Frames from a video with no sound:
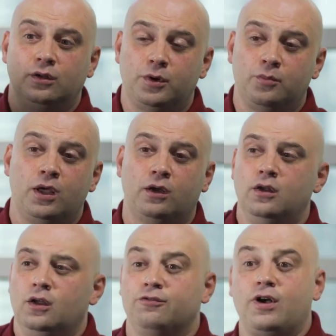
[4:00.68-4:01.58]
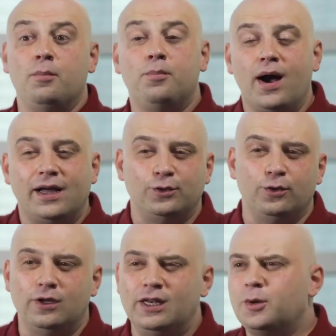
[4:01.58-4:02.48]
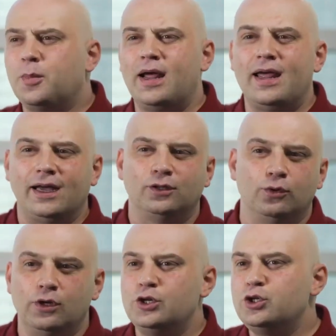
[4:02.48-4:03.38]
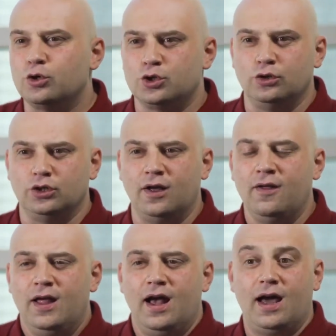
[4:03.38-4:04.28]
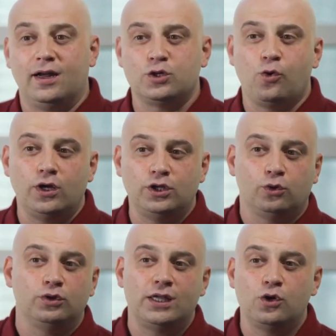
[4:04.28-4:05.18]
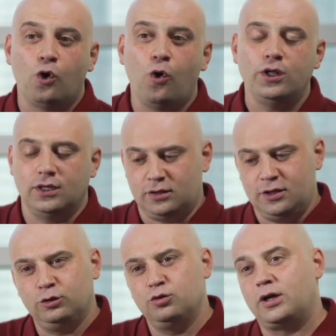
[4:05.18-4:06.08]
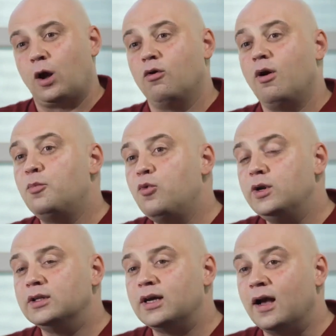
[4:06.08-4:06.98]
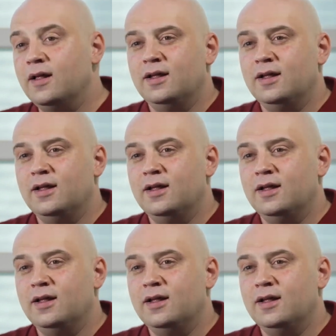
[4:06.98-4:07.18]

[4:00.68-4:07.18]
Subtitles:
is simply frozen in a smart contract on the blockchain that does not belong to anyone, neither the